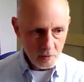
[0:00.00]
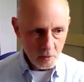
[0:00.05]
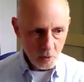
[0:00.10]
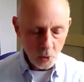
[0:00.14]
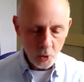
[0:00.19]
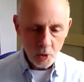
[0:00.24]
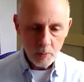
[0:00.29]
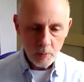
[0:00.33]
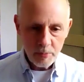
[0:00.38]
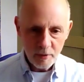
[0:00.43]

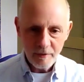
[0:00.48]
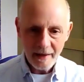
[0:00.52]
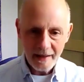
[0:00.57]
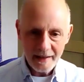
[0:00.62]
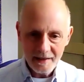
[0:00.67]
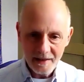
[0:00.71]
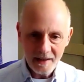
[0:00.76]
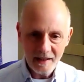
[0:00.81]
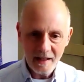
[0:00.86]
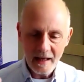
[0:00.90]

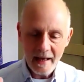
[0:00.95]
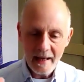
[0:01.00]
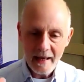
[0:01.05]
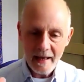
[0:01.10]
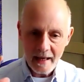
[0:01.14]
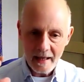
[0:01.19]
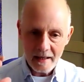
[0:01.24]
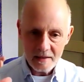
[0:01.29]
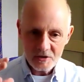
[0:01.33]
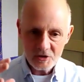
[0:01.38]
all-pervading
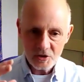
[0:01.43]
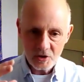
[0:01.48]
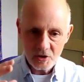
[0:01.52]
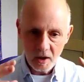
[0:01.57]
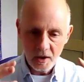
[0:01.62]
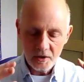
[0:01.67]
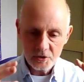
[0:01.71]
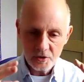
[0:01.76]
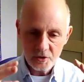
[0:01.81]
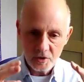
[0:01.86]
air
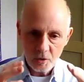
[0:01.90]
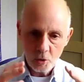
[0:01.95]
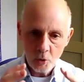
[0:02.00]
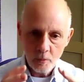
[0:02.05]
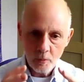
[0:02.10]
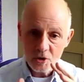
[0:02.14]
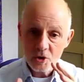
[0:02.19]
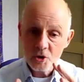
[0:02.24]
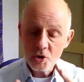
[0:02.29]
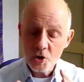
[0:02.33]
starts to
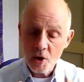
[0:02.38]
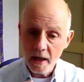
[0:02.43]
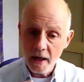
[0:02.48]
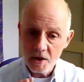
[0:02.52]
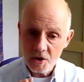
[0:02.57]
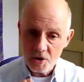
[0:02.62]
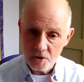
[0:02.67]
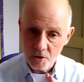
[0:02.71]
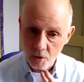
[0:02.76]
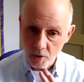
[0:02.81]
almost
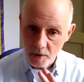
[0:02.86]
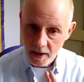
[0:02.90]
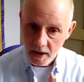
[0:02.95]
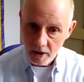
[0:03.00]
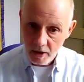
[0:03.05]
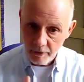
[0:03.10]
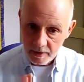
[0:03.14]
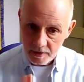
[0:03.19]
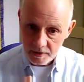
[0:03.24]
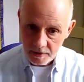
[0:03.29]
change your
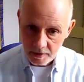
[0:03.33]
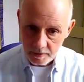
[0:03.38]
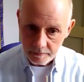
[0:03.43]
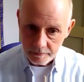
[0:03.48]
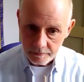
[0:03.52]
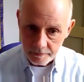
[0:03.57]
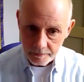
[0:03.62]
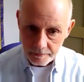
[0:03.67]
character.